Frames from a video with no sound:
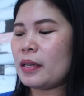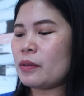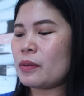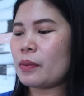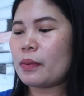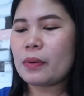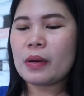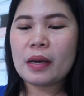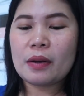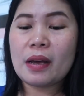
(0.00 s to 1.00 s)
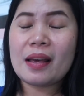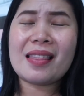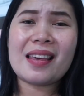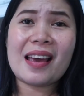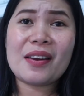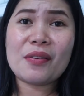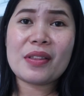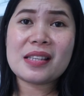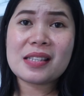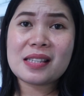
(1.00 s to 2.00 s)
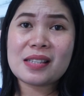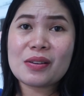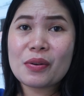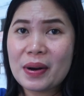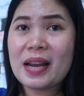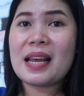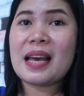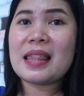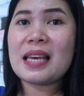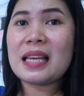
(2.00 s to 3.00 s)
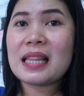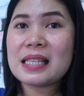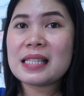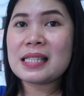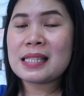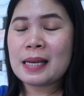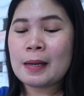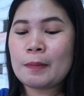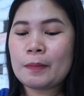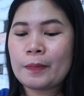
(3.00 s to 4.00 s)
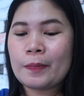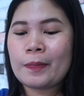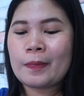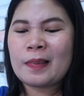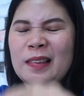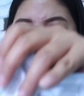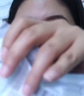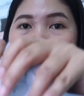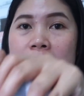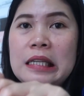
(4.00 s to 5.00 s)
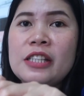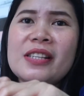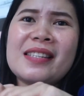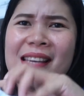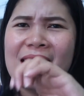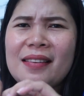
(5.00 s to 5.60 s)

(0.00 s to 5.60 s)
Yes, so I think I know this already. I think this is let's just see.